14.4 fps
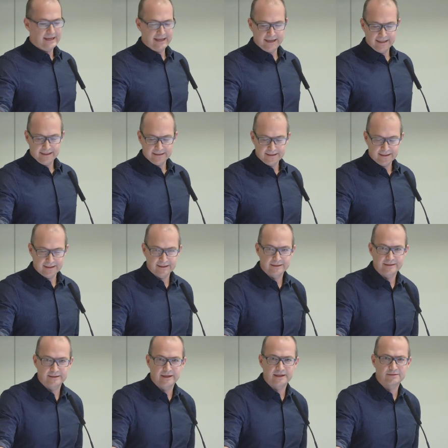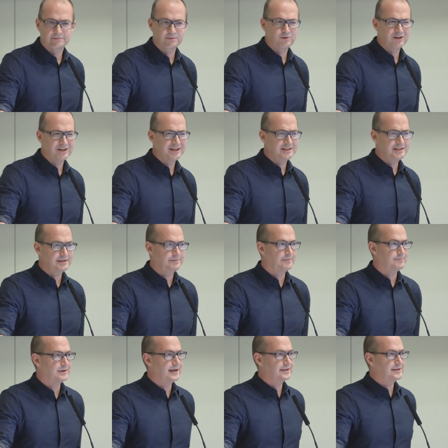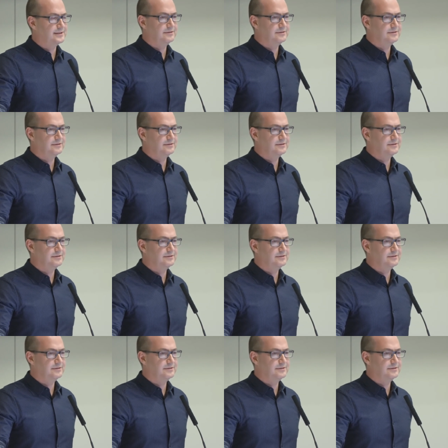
And uh, she asked, Well, what can a GP practice